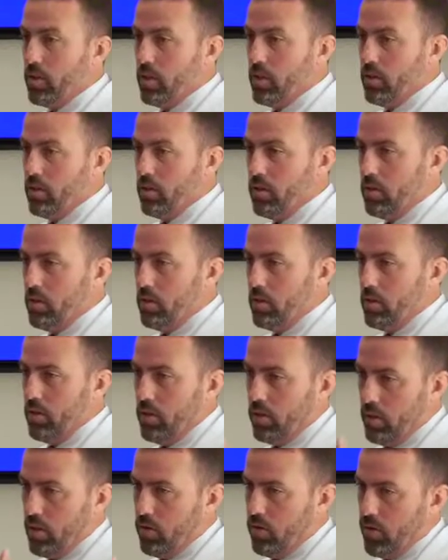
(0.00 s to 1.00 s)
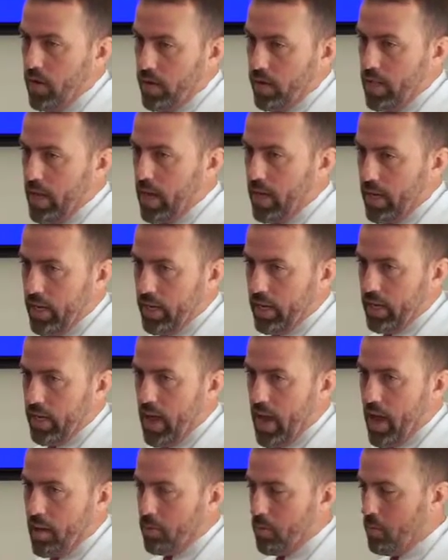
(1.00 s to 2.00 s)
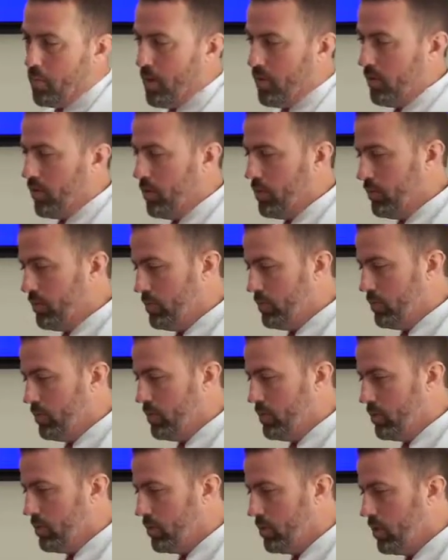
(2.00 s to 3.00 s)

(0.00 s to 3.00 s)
in, and then you've got that cap above it. And